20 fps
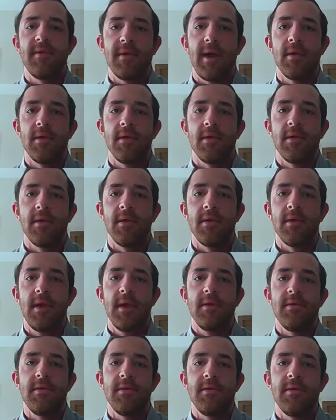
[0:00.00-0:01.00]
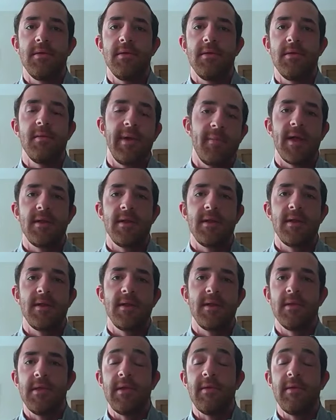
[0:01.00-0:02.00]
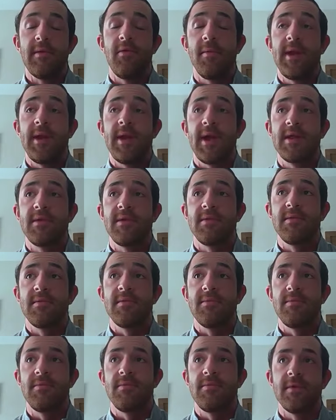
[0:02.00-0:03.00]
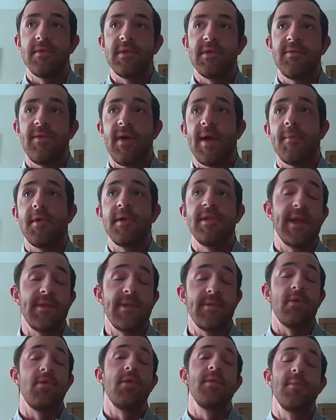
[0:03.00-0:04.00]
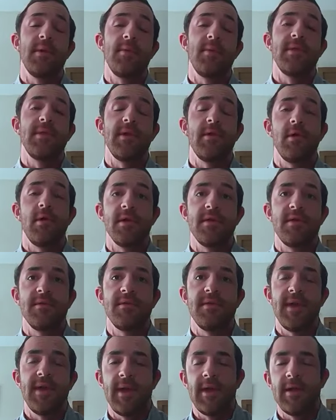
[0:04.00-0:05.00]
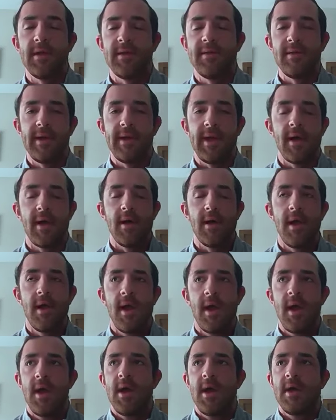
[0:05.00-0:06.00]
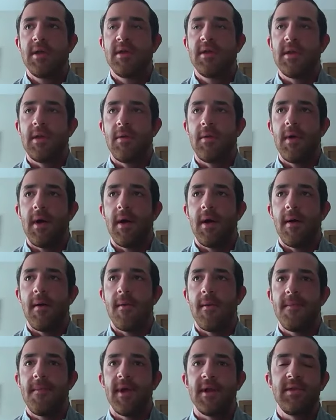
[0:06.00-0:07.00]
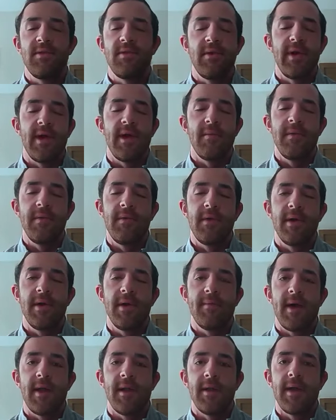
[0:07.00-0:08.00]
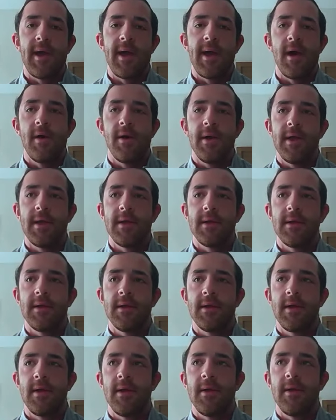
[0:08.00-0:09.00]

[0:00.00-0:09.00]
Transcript: into account to compare it back to the uniformity index versus fiber, because that's ultimately what they're also taking into account. So that's sort of how we've gone about it now, and